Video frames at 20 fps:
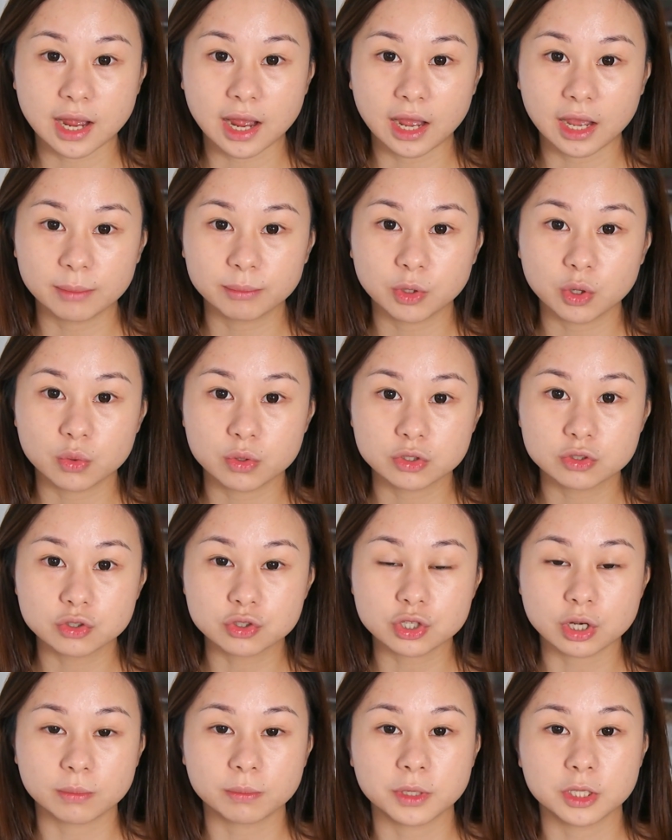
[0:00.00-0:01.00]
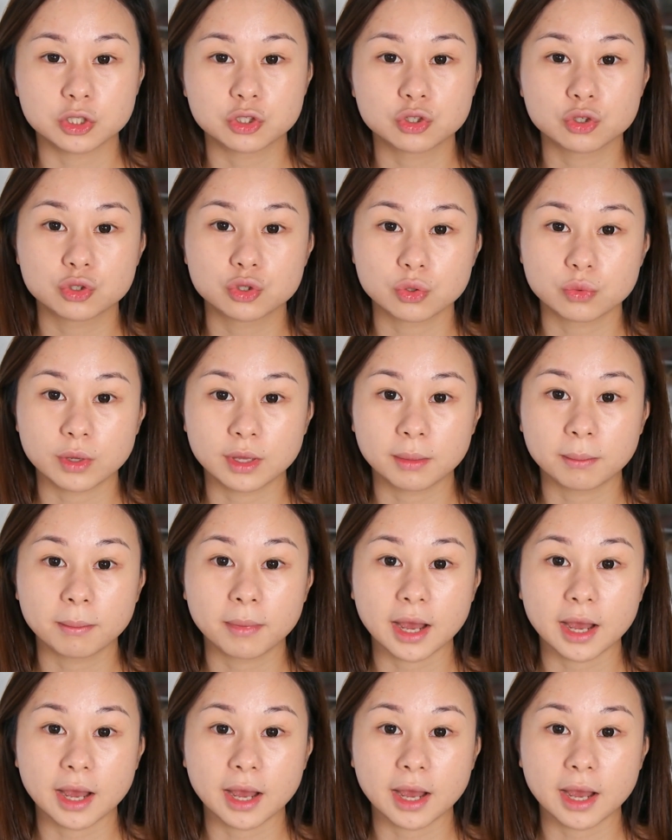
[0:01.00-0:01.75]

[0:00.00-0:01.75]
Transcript: I'm going to jump into doing